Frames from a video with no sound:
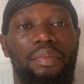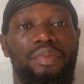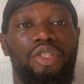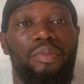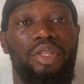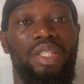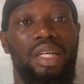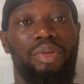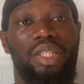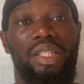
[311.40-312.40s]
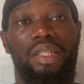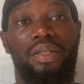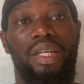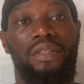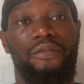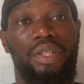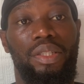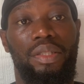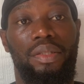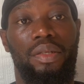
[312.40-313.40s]
submit language in another
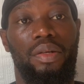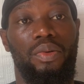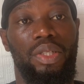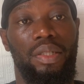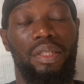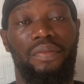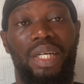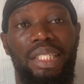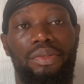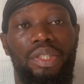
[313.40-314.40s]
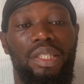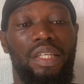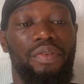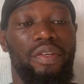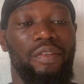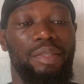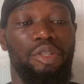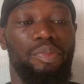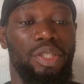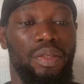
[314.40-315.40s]
different alternative, and it will still give you a
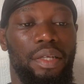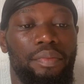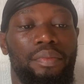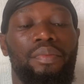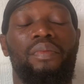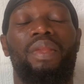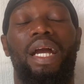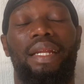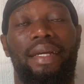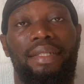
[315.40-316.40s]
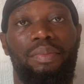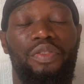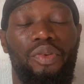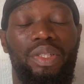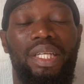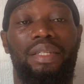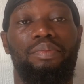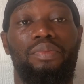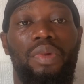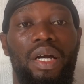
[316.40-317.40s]
response based on that. And like I said before, it
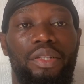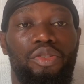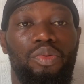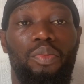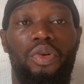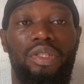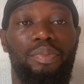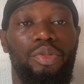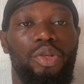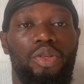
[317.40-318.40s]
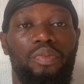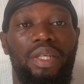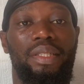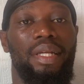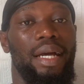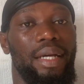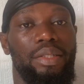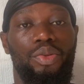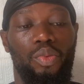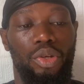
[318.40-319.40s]
can handle multiple documents at
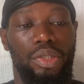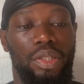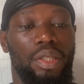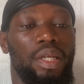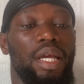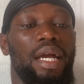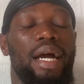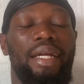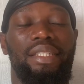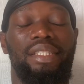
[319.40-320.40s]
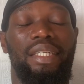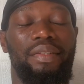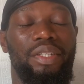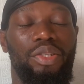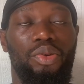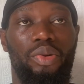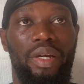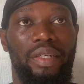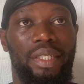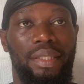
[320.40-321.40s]
once, and it generates
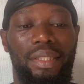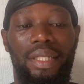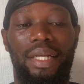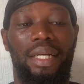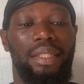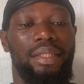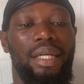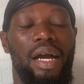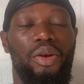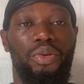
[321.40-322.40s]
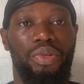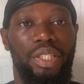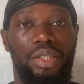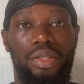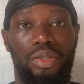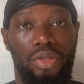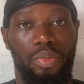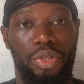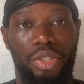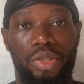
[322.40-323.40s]
coherent and accurate
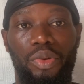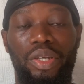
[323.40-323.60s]
summary. So